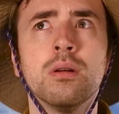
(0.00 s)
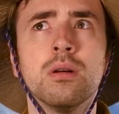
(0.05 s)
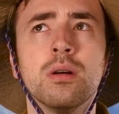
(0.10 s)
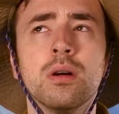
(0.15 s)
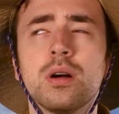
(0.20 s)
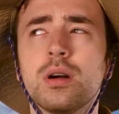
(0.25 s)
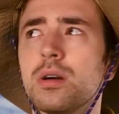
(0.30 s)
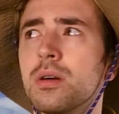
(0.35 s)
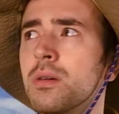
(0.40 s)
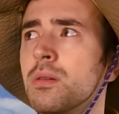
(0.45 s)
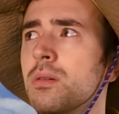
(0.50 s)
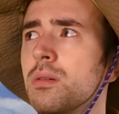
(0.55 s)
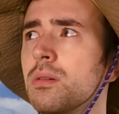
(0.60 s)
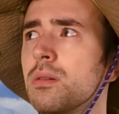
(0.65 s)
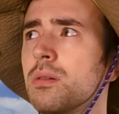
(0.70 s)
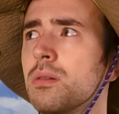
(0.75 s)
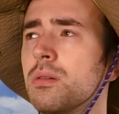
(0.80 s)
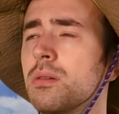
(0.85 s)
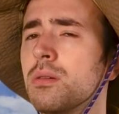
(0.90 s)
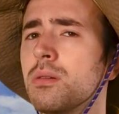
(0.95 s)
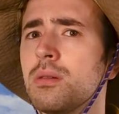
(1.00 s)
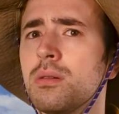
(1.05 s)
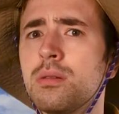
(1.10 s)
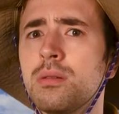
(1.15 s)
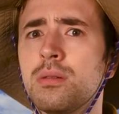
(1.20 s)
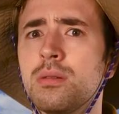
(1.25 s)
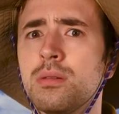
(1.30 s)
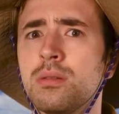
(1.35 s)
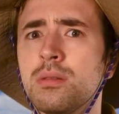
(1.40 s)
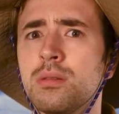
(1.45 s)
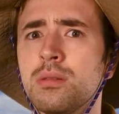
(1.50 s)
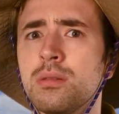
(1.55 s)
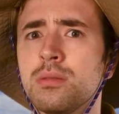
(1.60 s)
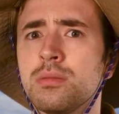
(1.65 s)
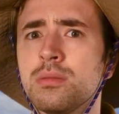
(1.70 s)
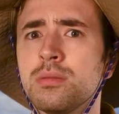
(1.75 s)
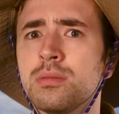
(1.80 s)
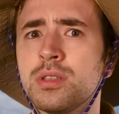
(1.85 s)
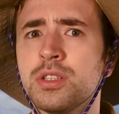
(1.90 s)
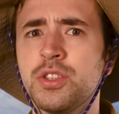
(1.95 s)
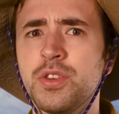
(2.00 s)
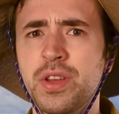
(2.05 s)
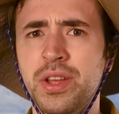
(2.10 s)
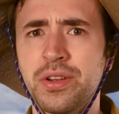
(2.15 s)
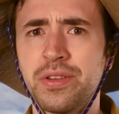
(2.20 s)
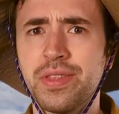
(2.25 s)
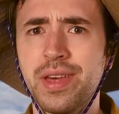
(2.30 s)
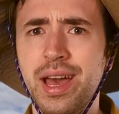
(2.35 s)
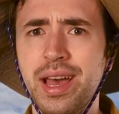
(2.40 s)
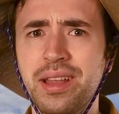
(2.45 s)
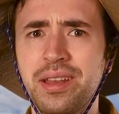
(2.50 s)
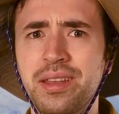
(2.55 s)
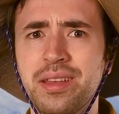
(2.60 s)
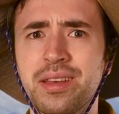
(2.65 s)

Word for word: Uh-oh. Did you hear that?